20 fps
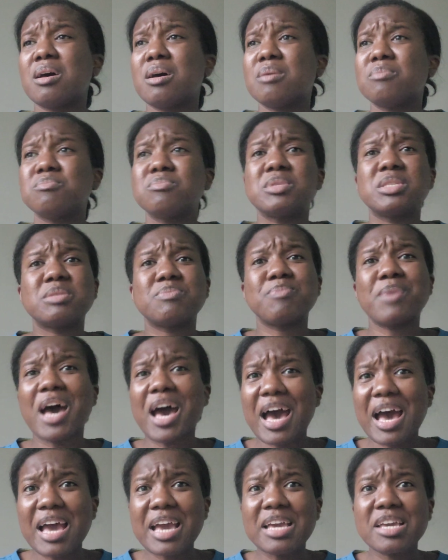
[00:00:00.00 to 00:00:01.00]
um,
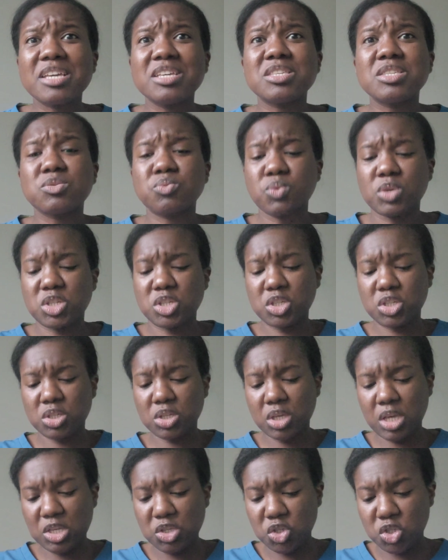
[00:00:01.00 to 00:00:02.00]
spies,
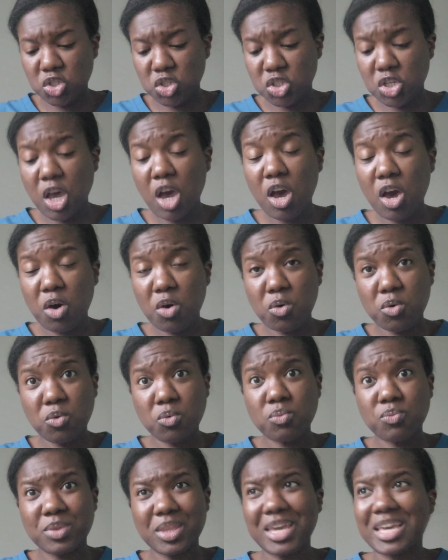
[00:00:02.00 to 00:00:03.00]
which can
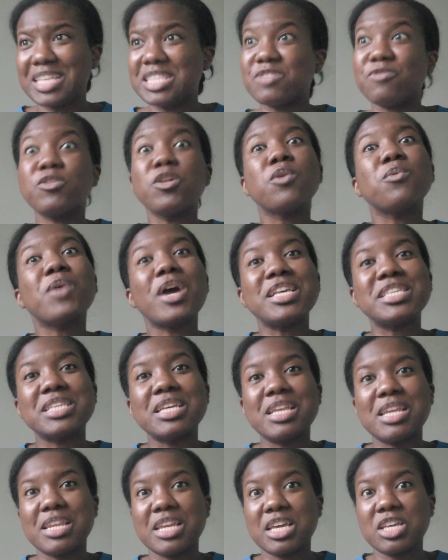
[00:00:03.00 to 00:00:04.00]
show, like it's
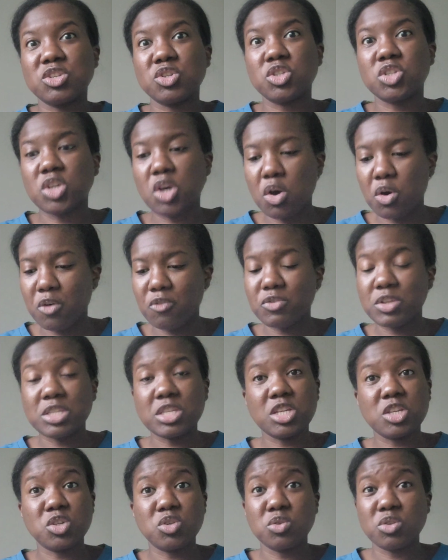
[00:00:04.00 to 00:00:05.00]
fluorescent and it can show if the
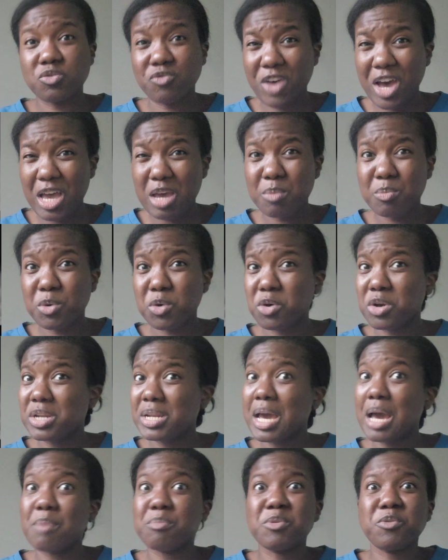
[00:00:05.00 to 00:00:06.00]
tissue is viable or
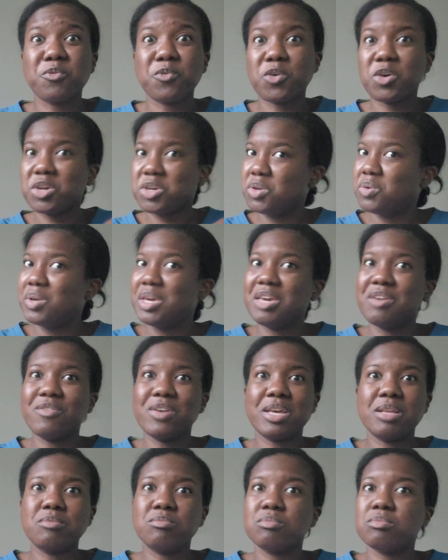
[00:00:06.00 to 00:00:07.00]
not before you
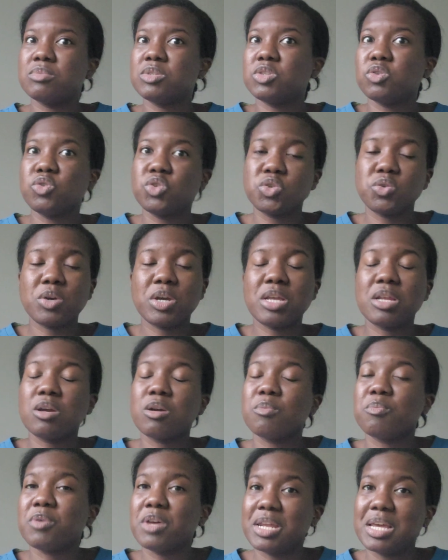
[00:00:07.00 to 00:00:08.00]
even suture it
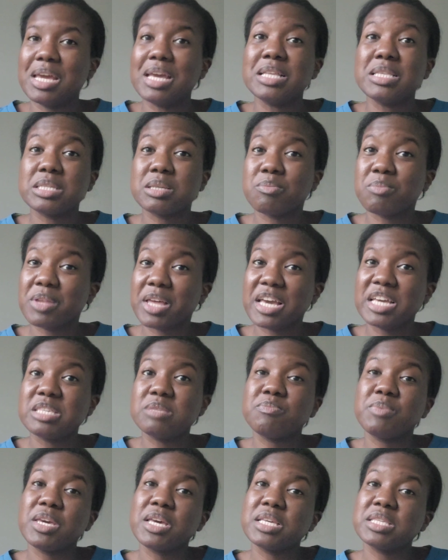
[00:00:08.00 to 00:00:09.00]
or put it into
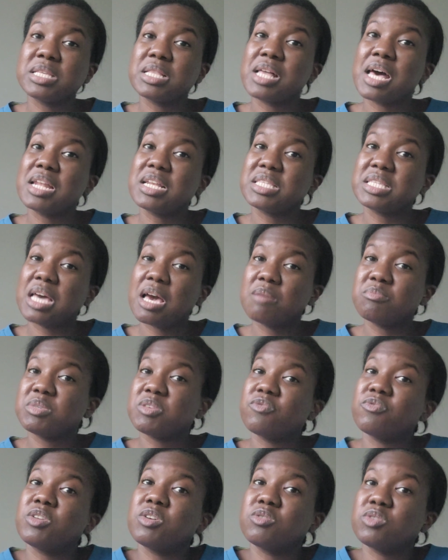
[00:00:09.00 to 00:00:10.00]
place because a lot of times
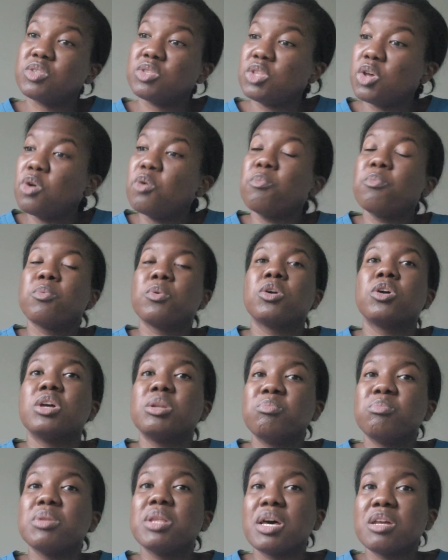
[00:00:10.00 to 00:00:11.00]
if there's no
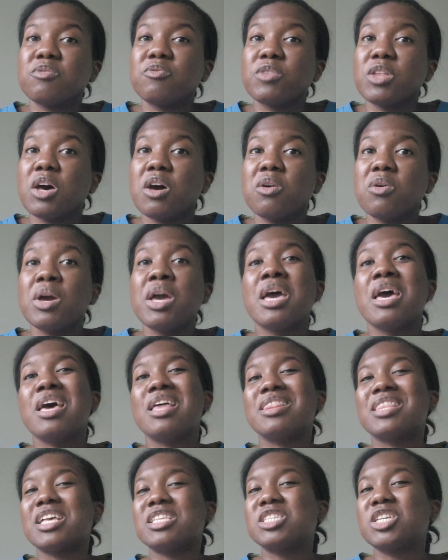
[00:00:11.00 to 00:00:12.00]
good blood flow,
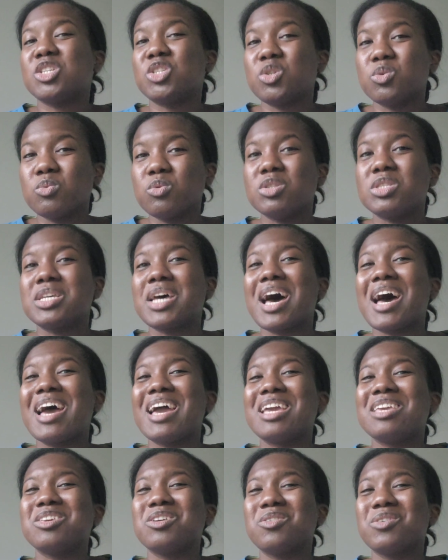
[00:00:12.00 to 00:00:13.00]
that tissue will
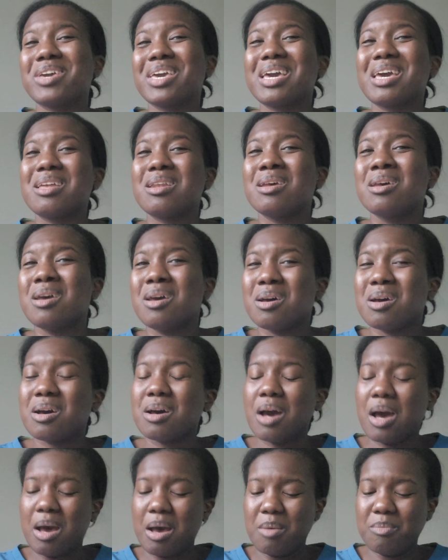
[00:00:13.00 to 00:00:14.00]
die and you'll get
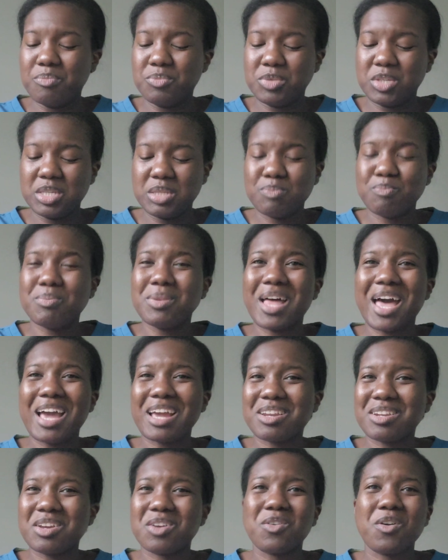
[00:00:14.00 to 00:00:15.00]
um, just
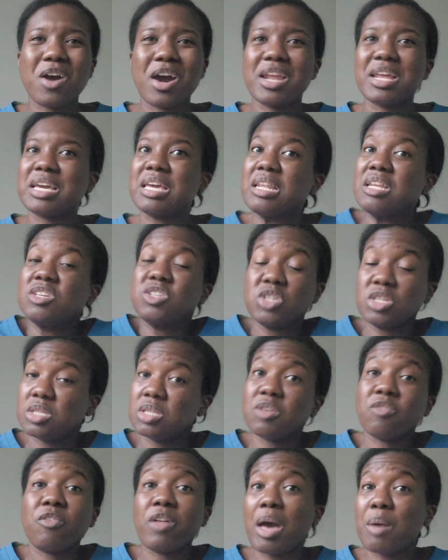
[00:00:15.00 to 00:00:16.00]
black necrotic and it
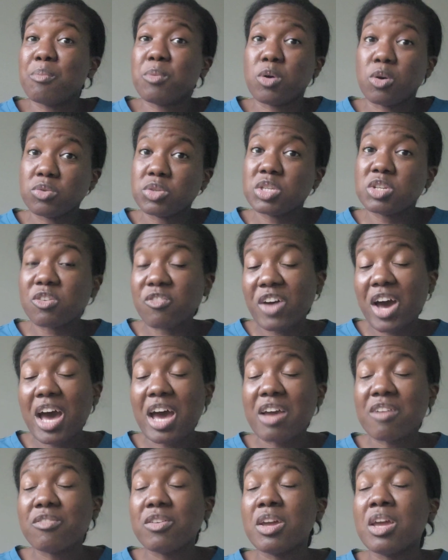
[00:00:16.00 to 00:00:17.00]
just, the plaque won't
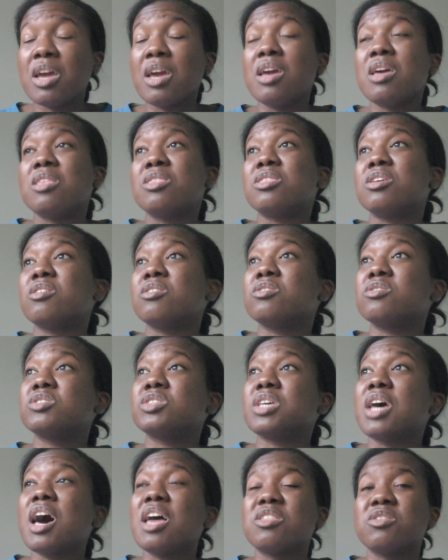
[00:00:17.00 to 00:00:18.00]
survive.
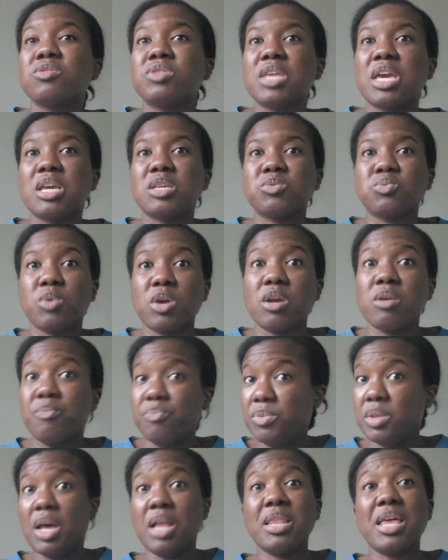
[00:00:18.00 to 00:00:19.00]
There's other things
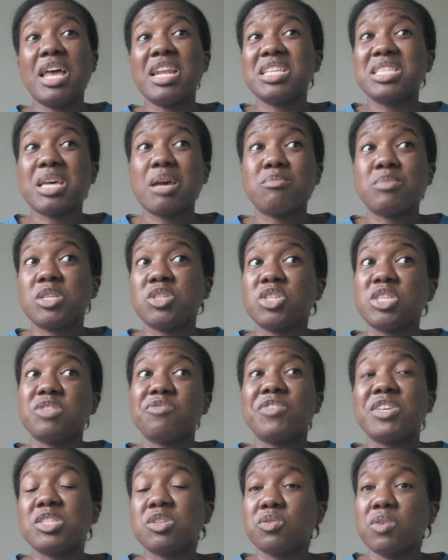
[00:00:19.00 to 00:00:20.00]
where a lot of times it's
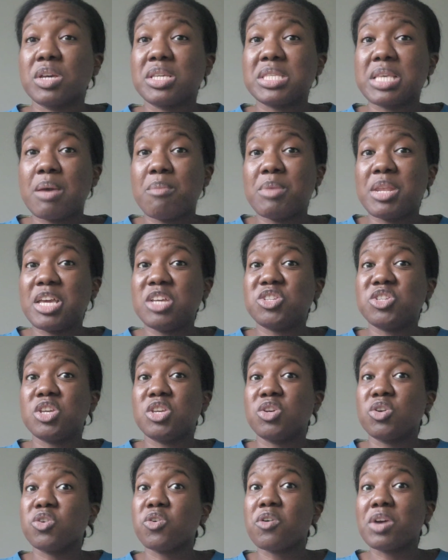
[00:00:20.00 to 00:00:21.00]
just physical
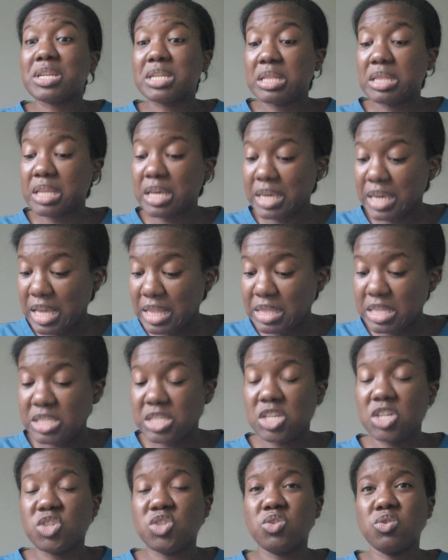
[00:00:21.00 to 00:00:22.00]
examination. You're going to look at the
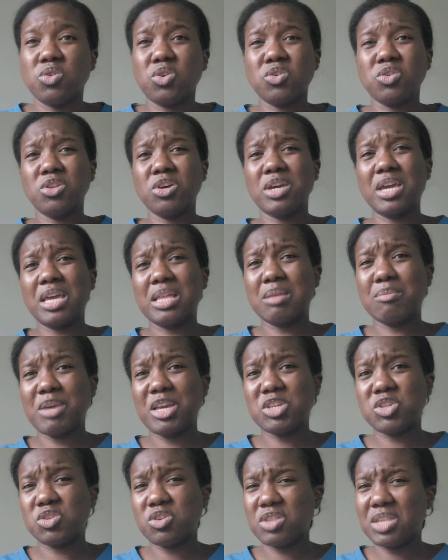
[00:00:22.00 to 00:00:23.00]
tissue, you're looking to
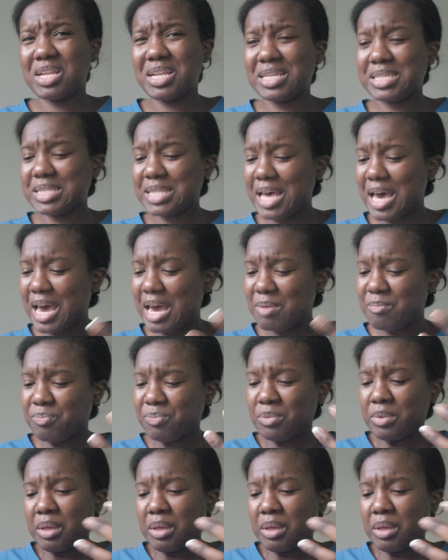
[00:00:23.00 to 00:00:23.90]
make sure that it's not